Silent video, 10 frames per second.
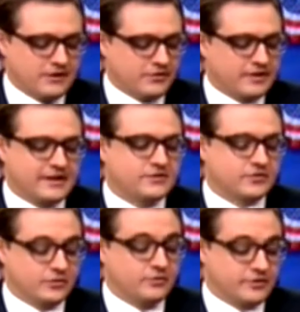I don't think that's
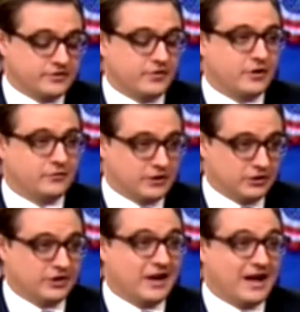true. First of all,
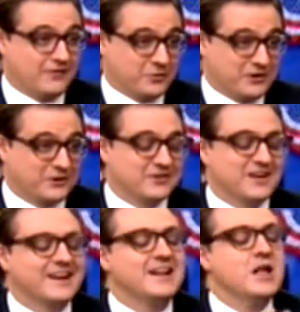clearly not everyone agrees
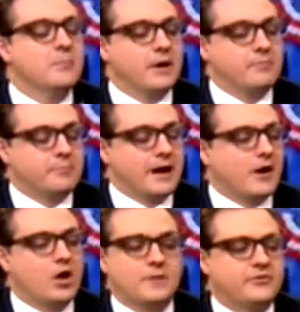on it. But
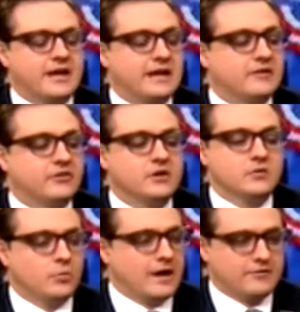all I'm saying is,
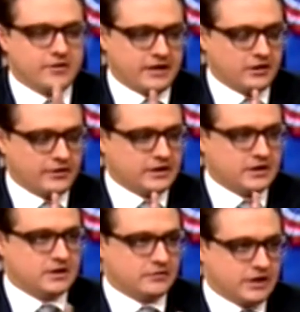whatever you think of Hillary
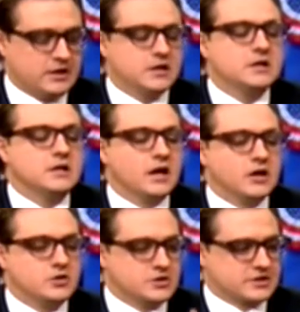Clinton, right,
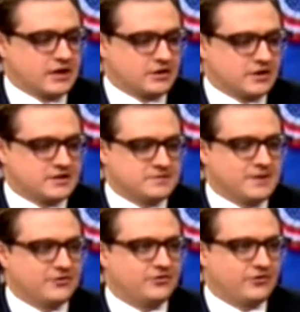you just characterize his
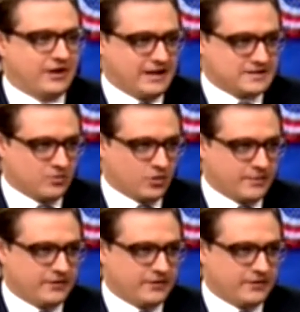message as an anti-war